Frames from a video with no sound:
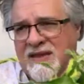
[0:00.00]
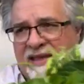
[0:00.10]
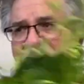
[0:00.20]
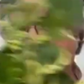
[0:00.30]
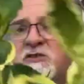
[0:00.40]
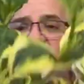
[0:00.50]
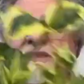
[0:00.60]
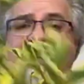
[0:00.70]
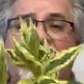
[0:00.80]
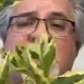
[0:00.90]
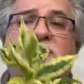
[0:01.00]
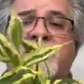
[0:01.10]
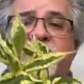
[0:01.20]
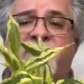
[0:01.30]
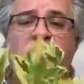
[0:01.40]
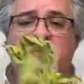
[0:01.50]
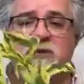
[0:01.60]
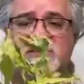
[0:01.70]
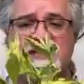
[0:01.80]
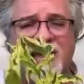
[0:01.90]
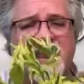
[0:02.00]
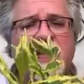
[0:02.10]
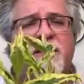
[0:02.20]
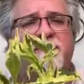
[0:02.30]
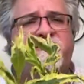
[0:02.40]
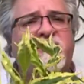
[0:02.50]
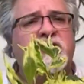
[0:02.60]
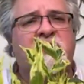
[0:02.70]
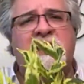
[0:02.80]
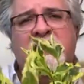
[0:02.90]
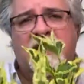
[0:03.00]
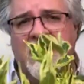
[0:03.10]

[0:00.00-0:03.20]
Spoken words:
it's great to have some foliage to kind of help fill in,